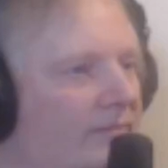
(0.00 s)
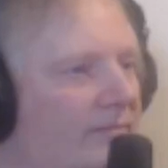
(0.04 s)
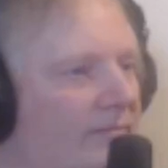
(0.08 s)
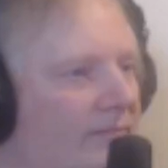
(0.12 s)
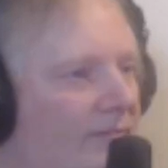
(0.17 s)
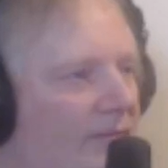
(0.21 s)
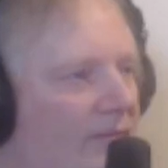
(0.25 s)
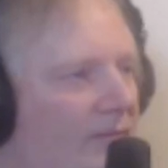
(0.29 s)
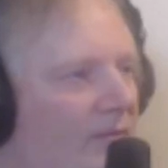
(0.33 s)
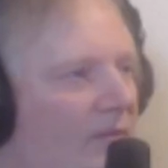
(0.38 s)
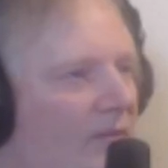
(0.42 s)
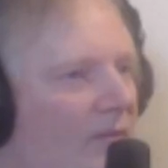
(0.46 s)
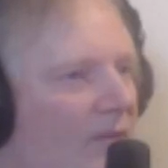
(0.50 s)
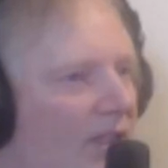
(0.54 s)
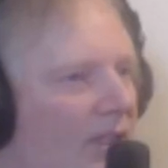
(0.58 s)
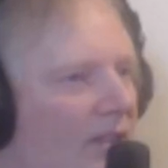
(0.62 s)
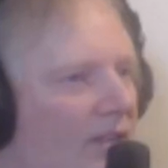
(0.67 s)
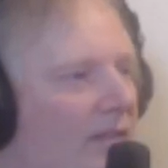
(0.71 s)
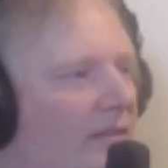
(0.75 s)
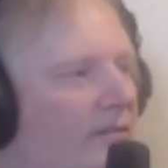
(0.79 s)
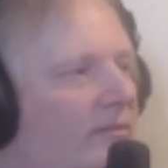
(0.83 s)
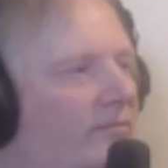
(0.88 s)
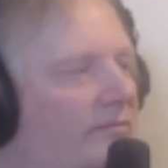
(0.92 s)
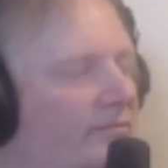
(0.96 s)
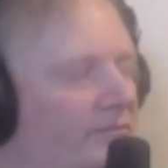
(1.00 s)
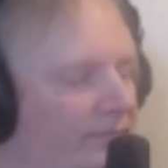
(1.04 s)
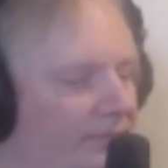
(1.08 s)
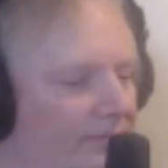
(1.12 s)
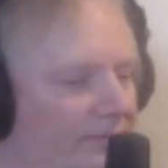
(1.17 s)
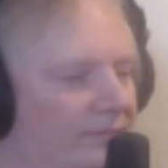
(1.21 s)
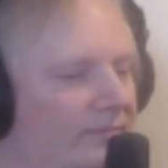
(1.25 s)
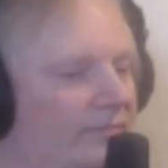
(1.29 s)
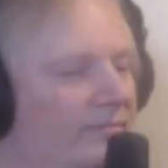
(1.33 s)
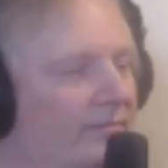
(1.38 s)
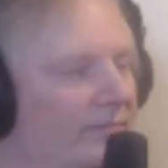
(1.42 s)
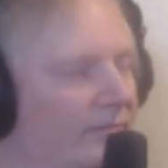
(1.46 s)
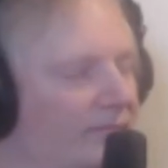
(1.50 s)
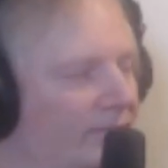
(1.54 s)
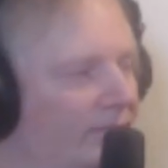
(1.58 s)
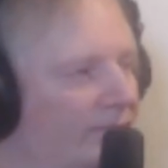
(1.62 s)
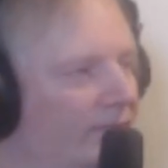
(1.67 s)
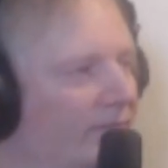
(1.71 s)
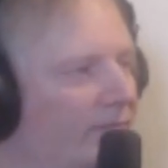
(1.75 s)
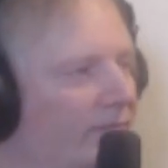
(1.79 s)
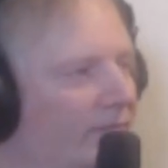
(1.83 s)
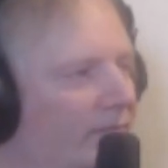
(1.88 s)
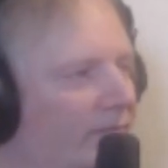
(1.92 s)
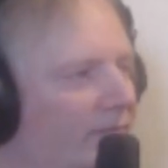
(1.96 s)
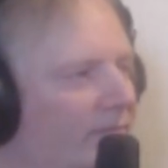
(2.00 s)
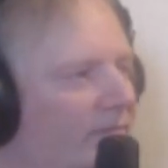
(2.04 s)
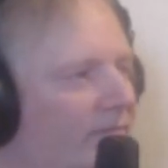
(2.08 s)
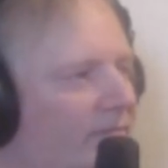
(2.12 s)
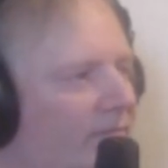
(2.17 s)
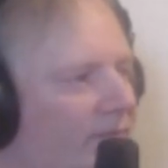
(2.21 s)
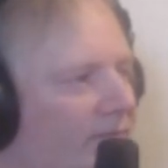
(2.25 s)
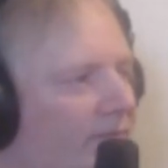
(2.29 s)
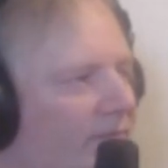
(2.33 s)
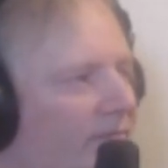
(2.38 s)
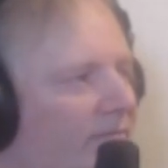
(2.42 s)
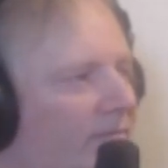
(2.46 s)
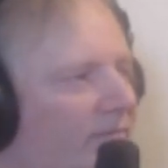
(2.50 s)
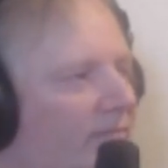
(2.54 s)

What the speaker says: You've done a lot. Probably one of your busiest